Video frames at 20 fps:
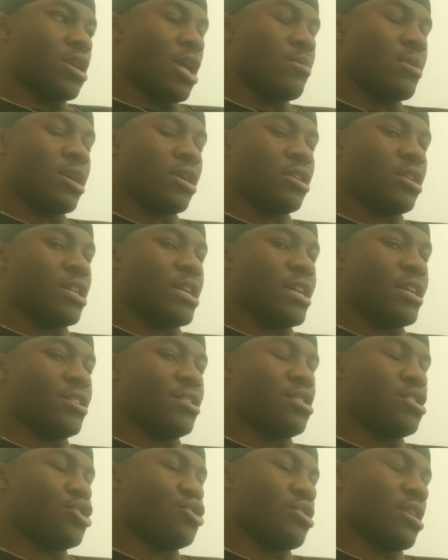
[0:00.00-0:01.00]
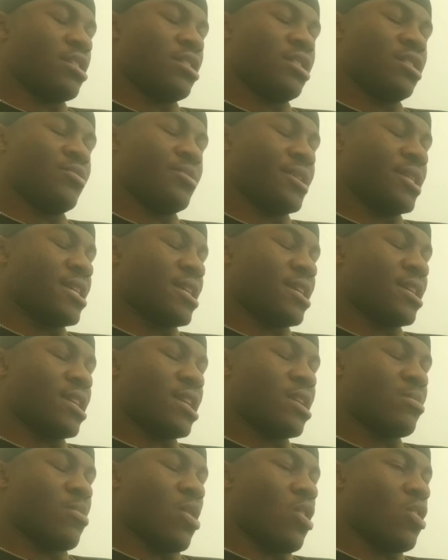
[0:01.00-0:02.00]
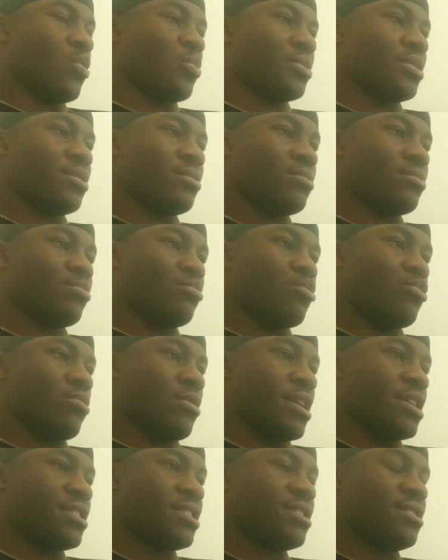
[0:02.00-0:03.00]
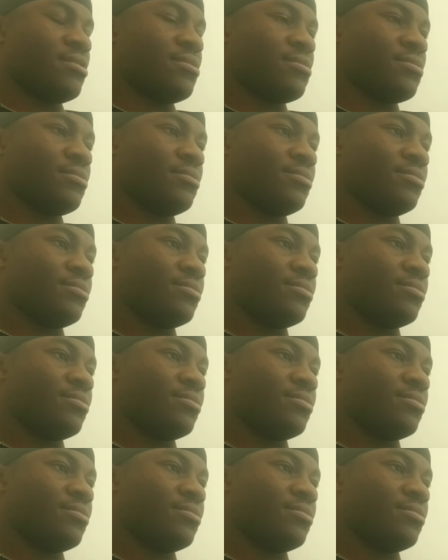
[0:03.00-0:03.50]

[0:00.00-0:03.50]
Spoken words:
I'm not going to lie, adrenaline was kicking in. My heart was racing.